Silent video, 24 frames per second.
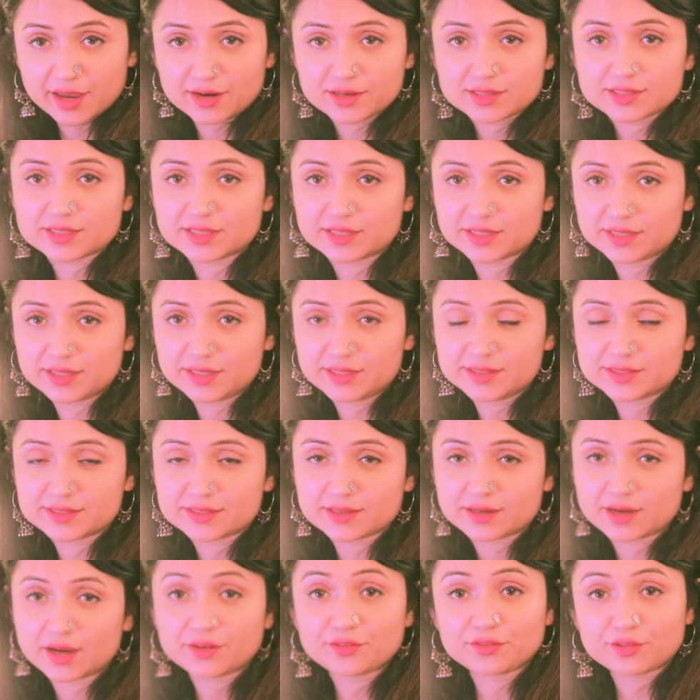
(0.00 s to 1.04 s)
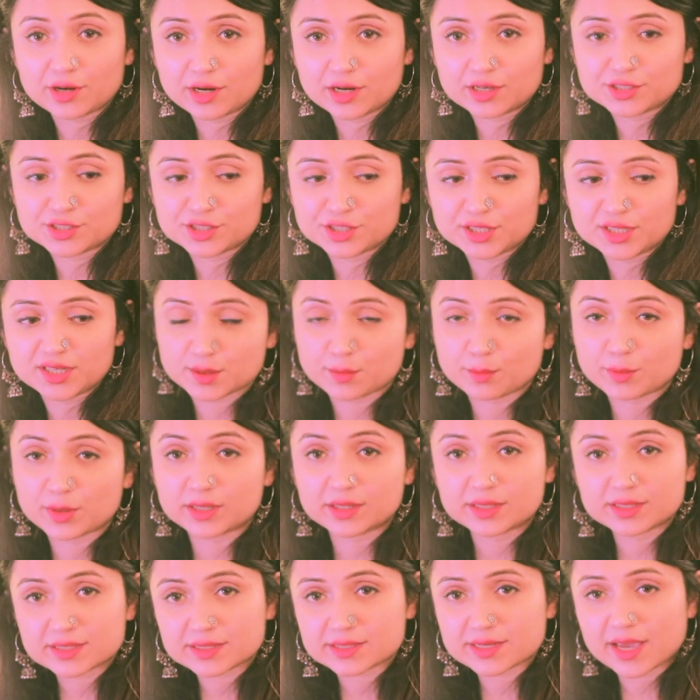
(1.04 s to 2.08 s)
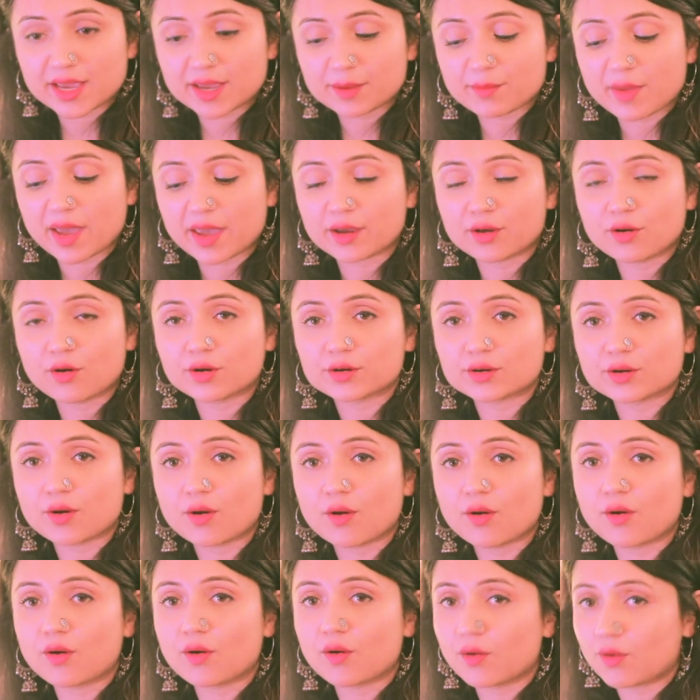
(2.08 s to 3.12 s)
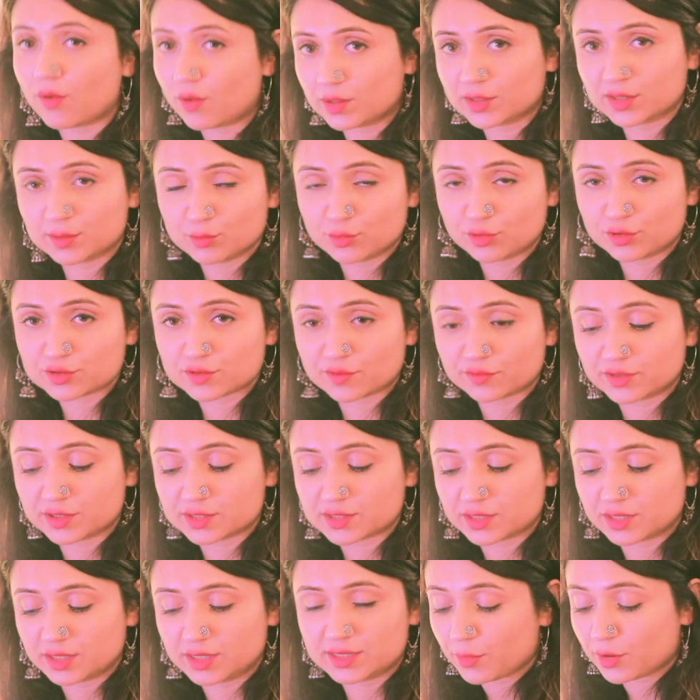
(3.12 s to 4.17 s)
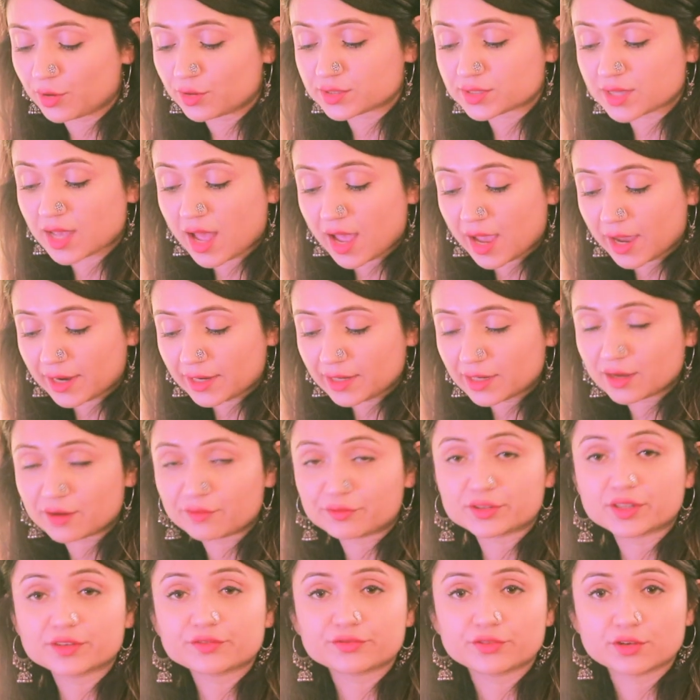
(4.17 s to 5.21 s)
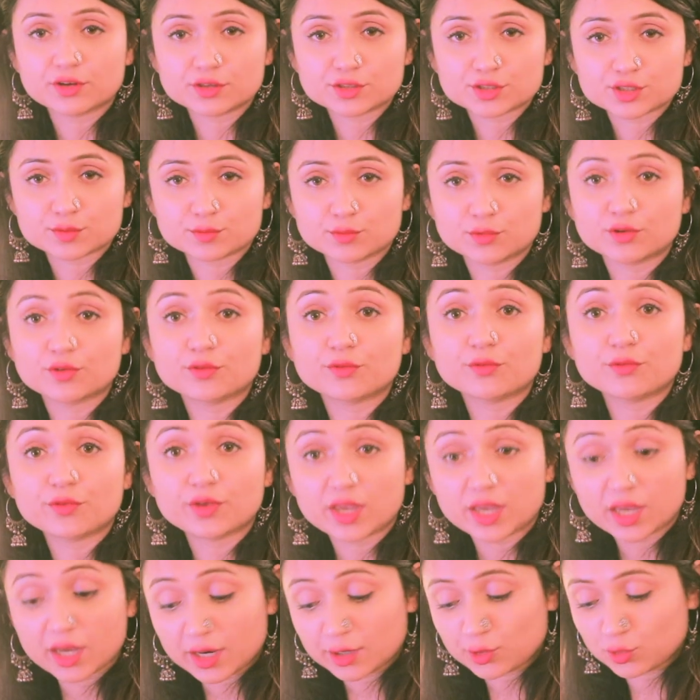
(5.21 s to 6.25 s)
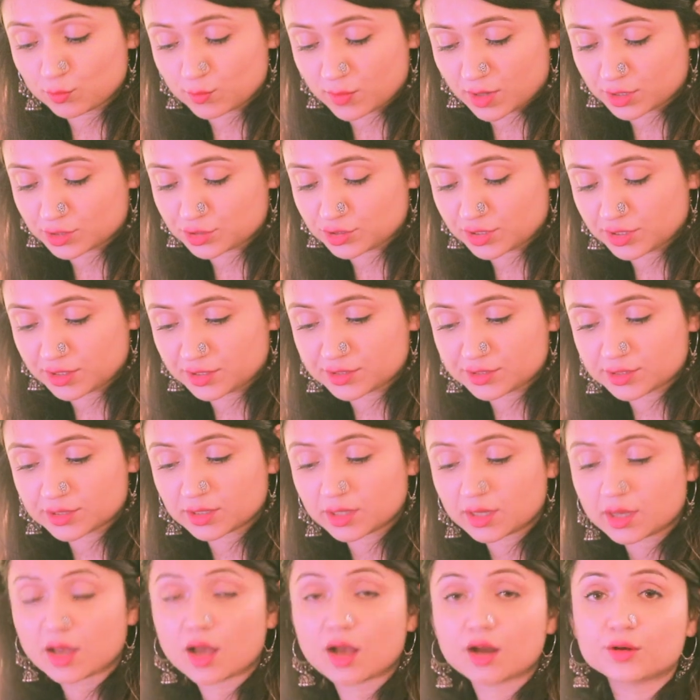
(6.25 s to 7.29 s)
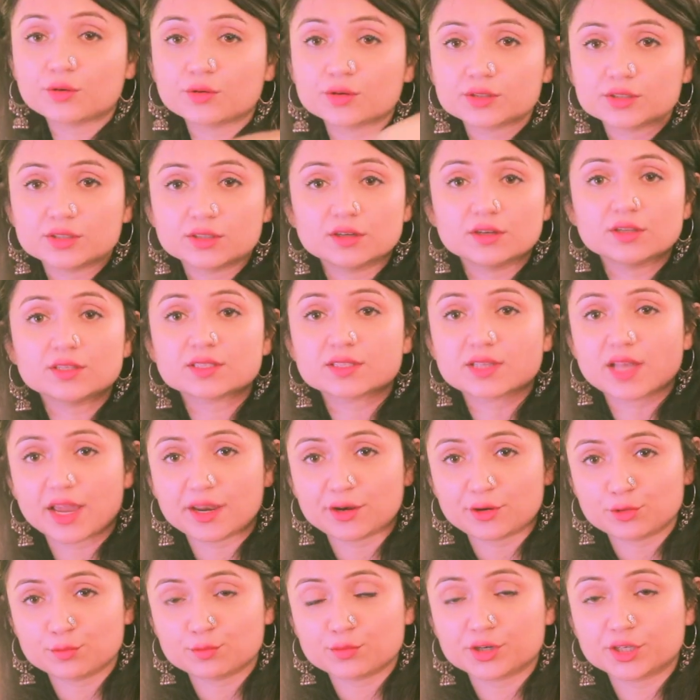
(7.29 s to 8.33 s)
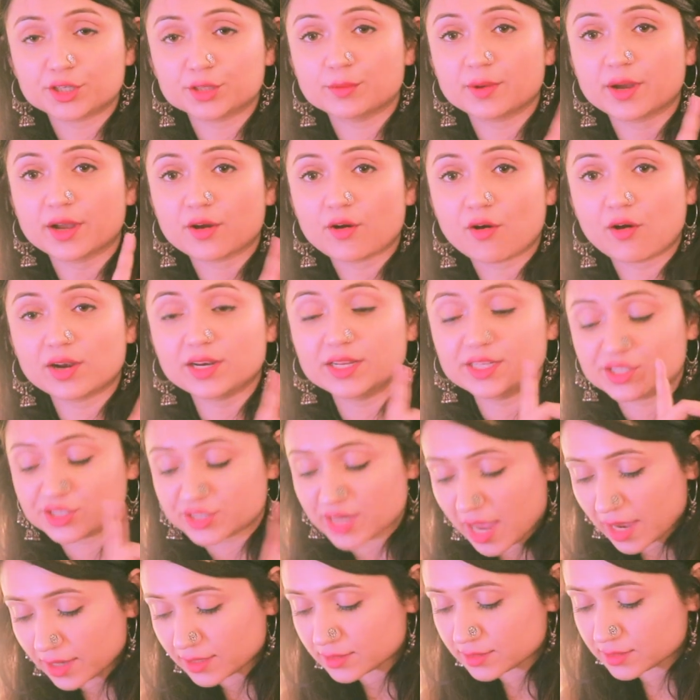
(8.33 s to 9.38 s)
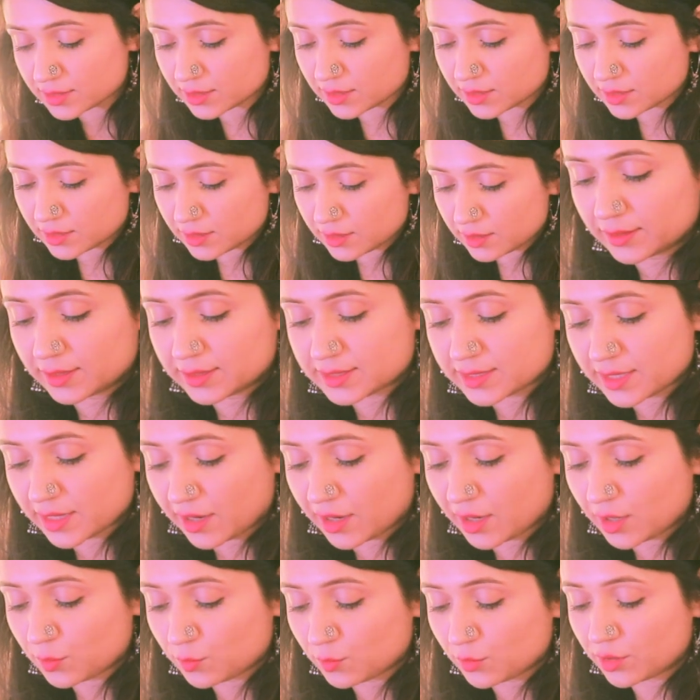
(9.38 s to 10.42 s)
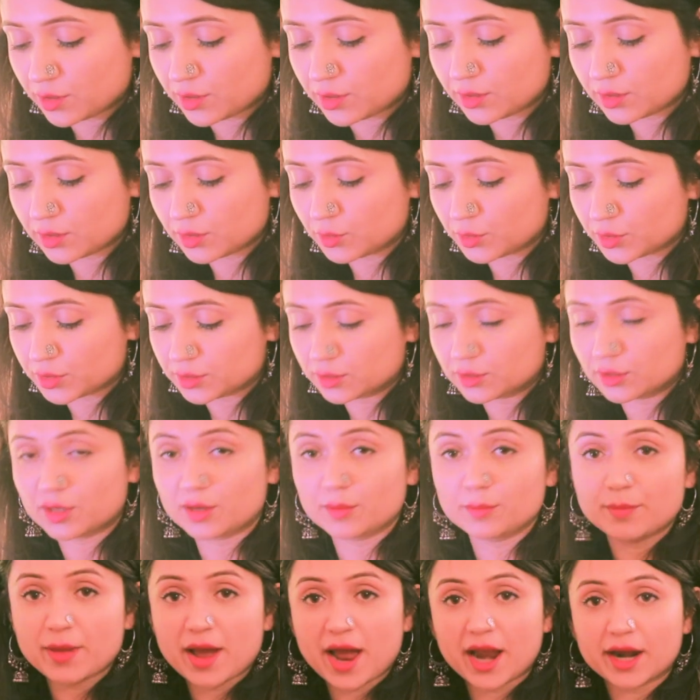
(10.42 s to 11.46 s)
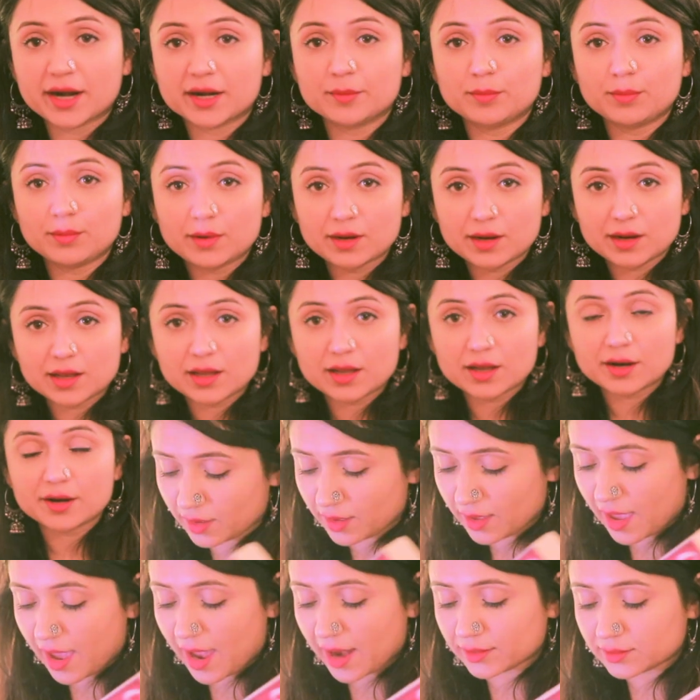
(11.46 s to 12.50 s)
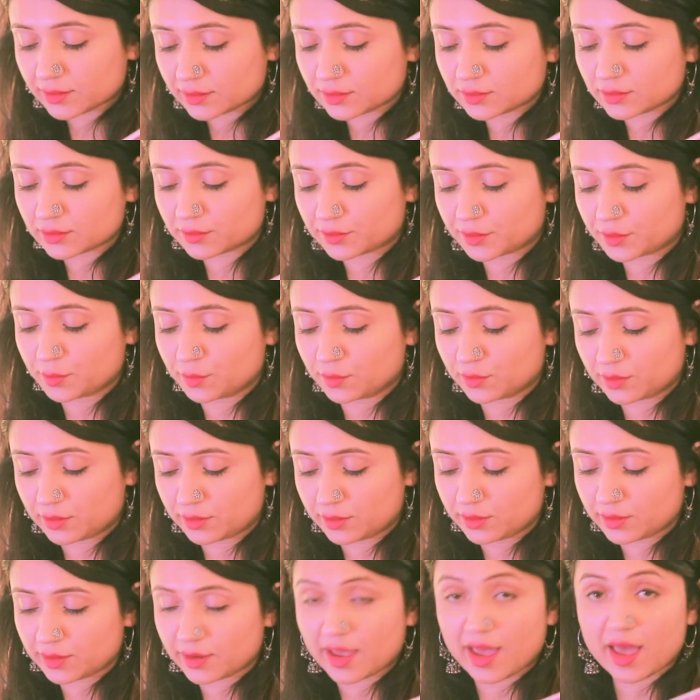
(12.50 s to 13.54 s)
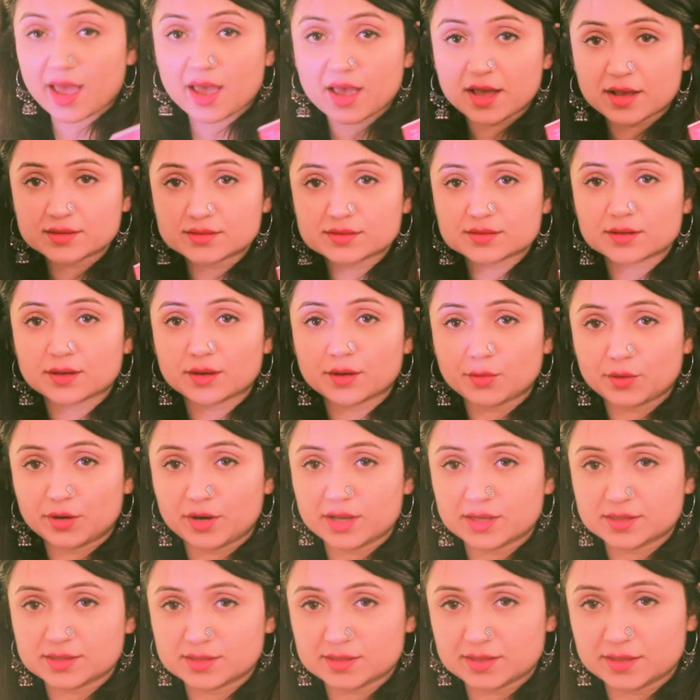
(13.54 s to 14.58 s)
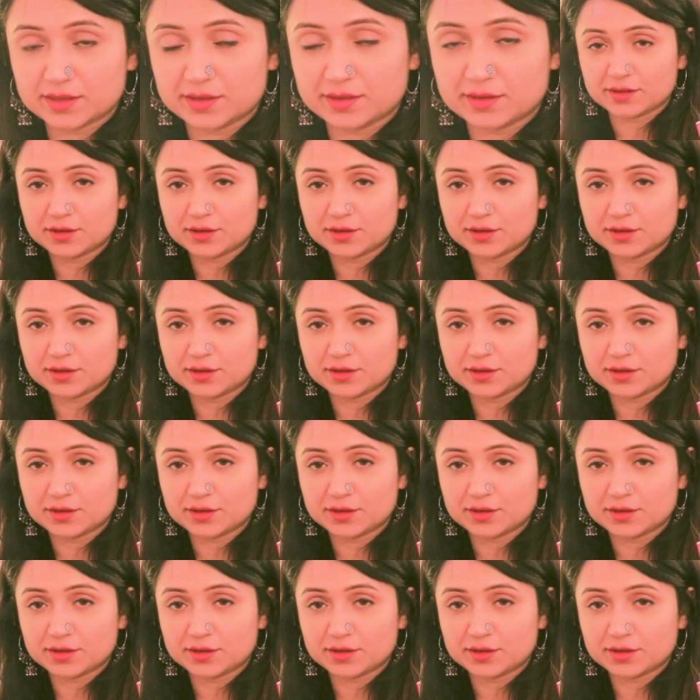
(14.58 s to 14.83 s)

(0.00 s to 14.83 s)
a series, a trilogy, but this time I got all the books of the series because I loved the first book way too much. It's A Good Girl's Guide to Murder by Holly Jackson. The second one, Good Girl Bad Blood. And the third one, As Good as Dead.